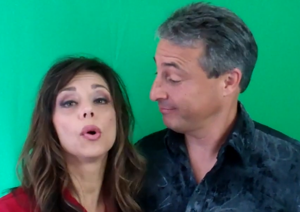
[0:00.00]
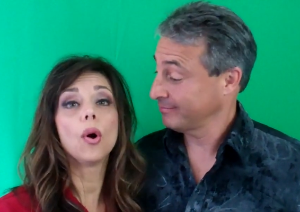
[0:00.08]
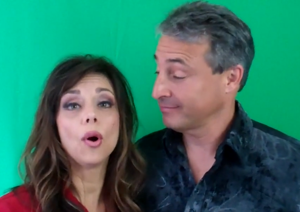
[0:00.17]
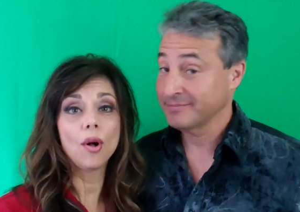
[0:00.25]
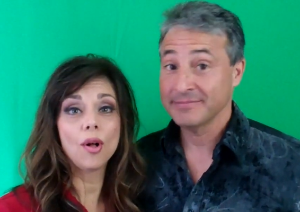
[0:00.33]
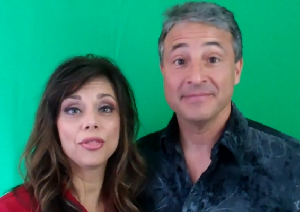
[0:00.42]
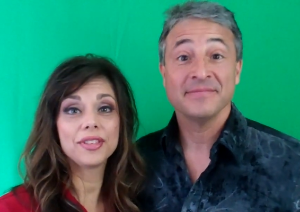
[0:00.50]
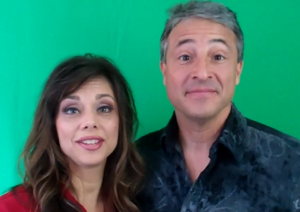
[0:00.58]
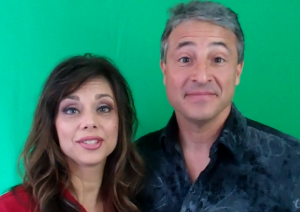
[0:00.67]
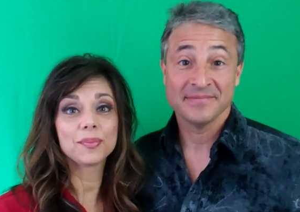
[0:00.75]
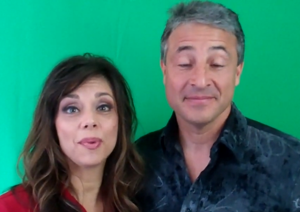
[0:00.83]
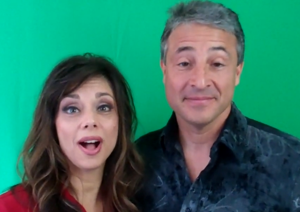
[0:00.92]
Speaker 1: where all
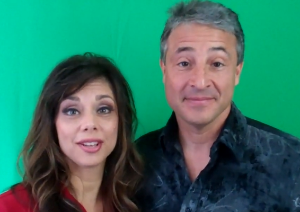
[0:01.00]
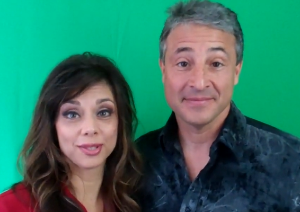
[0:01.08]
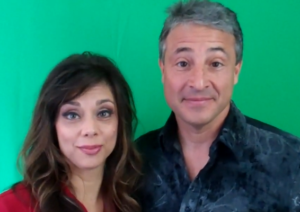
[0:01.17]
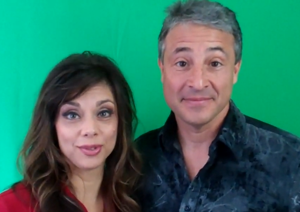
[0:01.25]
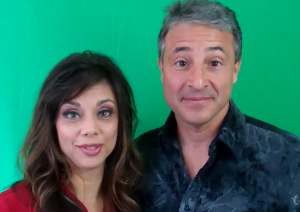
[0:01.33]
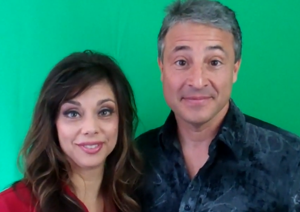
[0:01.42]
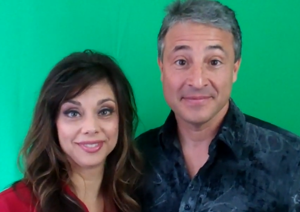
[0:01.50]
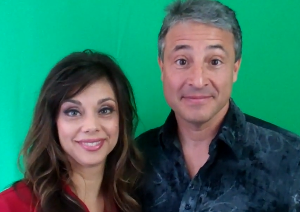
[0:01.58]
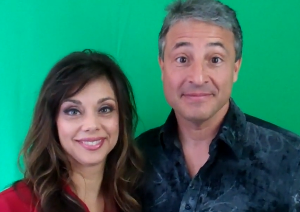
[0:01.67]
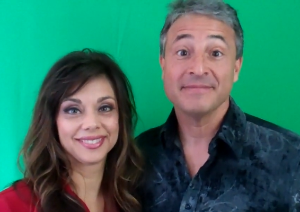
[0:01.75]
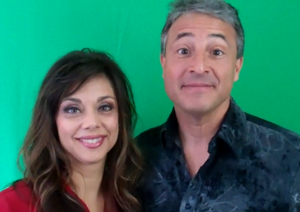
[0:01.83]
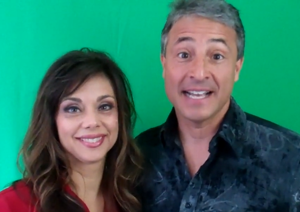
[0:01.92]
things are possible.
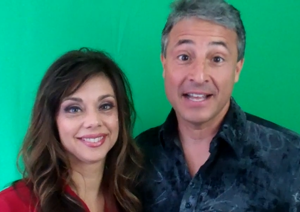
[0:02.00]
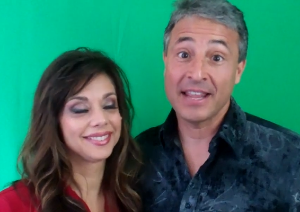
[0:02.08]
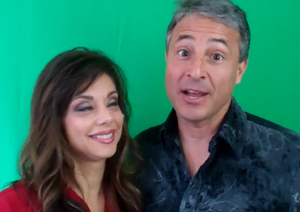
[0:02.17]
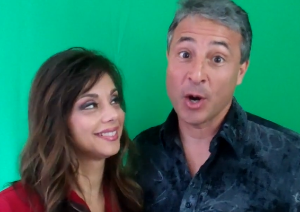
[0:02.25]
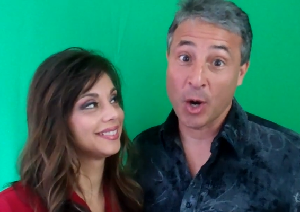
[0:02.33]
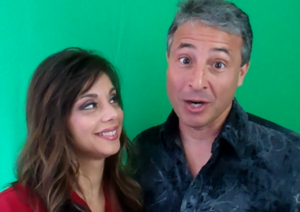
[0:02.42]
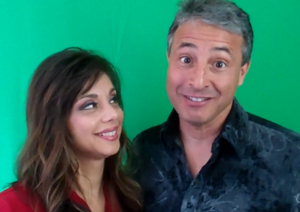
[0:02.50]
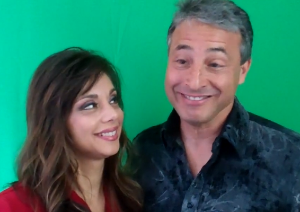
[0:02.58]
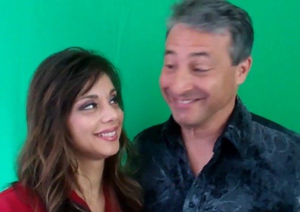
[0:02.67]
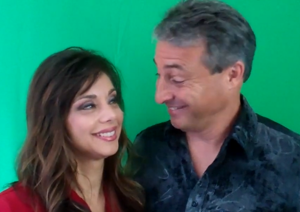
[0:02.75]
And they are.